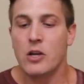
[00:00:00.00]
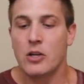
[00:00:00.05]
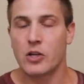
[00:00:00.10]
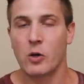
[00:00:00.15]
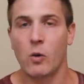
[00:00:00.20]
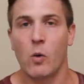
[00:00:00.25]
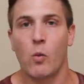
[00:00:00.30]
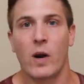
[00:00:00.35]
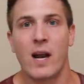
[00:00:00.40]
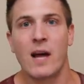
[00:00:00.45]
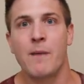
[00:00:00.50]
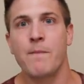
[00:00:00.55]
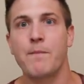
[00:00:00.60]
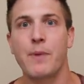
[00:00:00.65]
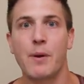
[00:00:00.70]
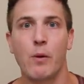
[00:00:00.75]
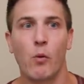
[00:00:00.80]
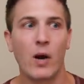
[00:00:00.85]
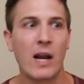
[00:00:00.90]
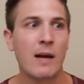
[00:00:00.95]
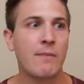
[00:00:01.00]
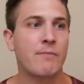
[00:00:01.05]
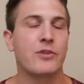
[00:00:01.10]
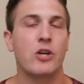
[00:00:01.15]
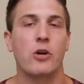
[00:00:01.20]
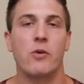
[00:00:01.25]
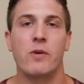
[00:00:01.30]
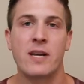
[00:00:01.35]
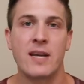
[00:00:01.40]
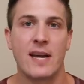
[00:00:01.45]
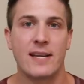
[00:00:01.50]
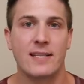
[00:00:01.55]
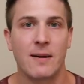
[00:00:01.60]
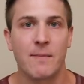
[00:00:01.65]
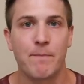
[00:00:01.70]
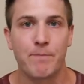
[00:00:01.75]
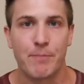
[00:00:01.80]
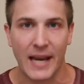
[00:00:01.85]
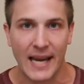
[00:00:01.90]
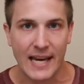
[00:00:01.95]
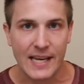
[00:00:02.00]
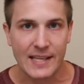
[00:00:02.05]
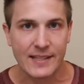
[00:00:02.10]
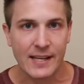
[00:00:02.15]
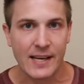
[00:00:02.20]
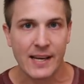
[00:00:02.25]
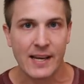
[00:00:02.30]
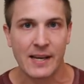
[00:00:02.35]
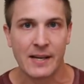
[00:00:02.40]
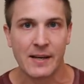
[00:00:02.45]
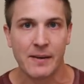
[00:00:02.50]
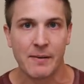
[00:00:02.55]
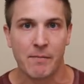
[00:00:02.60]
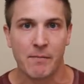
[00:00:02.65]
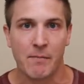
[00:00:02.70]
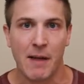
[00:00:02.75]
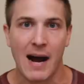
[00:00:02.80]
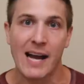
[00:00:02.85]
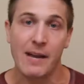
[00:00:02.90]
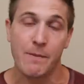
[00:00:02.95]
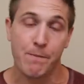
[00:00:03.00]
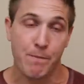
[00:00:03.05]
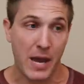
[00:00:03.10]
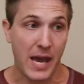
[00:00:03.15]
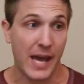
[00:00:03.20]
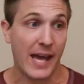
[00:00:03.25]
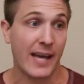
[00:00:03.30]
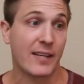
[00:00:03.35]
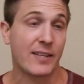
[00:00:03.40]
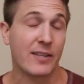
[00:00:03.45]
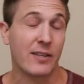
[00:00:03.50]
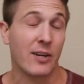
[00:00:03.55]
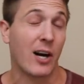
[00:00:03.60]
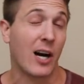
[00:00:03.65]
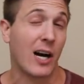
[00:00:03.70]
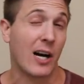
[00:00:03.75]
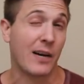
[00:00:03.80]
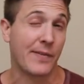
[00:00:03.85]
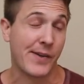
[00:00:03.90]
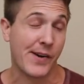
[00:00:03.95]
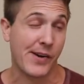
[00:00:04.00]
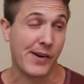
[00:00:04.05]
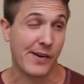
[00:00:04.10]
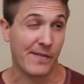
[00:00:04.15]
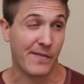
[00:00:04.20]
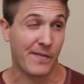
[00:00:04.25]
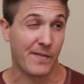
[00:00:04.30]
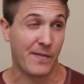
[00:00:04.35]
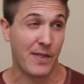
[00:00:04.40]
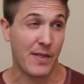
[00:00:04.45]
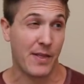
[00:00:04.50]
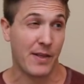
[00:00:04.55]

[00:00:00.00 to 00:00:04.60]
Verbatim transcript: So what I'm, what I'm doing is I'm basing my picks off of